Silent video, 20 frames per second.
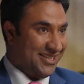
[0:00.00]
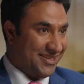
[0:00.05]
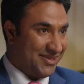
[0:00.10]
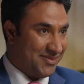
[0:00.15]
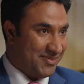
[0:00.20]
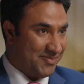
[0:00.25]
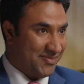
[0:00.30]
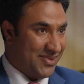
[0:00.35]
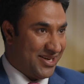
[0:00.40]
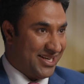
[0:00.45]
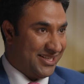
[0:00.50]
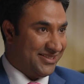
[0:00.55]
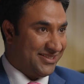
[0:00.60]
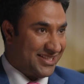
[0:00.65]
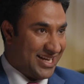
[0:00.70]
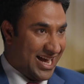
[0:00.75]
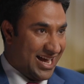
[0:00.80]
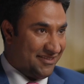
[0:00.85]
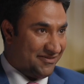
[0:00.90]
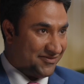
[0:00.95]
my
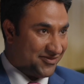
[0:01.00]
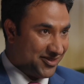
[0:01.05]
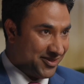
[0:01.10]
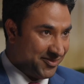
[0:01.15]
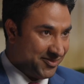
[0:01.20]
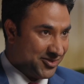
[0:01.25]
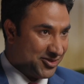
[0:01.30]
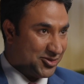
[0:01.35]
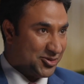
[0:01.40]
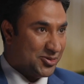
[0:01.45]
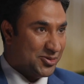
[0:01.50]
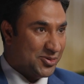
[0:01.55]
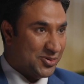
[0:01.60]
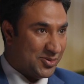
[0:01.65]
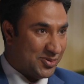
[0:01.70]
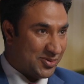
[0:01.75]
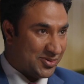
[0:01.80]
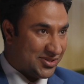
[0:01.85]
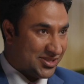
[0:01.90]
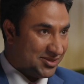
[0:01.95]
staff from schools,